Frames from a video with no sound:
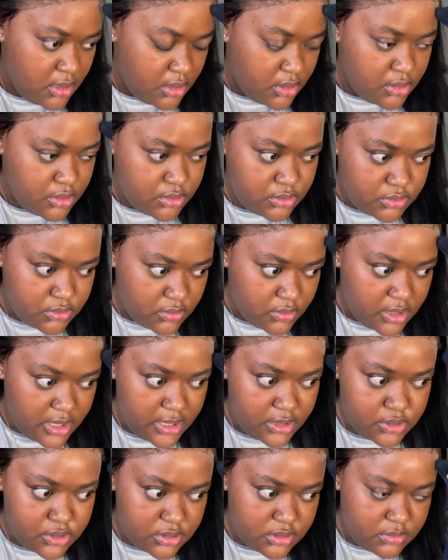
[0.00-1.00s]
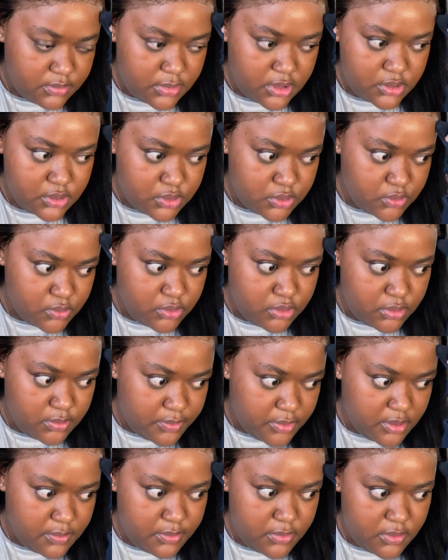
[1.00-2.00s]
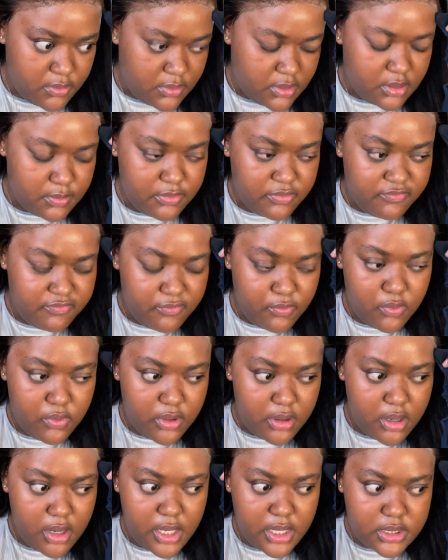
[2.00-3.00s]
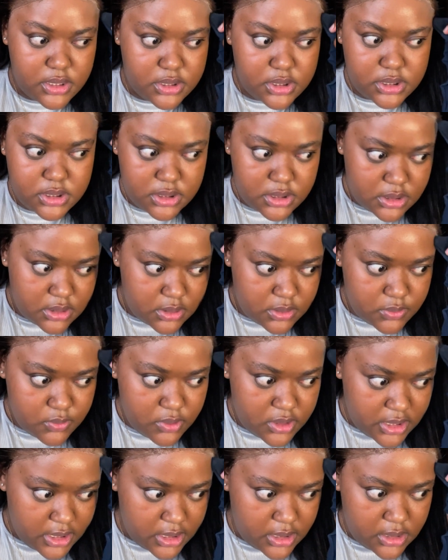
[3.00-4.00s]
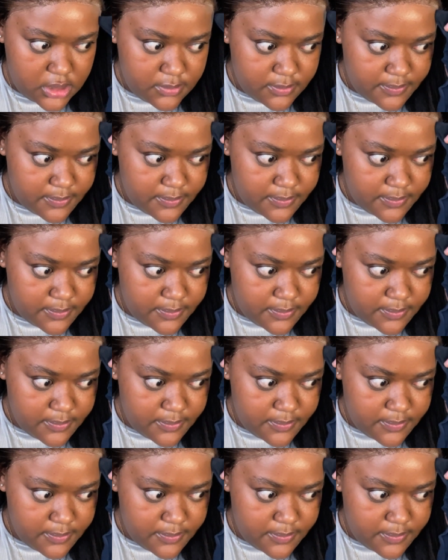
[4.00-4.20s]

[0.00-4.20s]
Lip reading: So yeah, just make sure you prep your wig before installing it.